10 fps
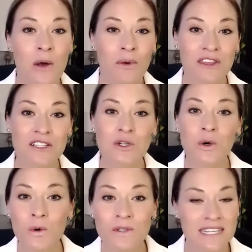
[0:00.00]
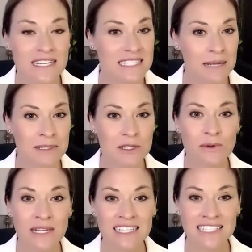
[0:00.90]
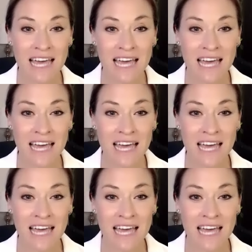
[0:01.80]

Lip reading: with the tools and tips you need to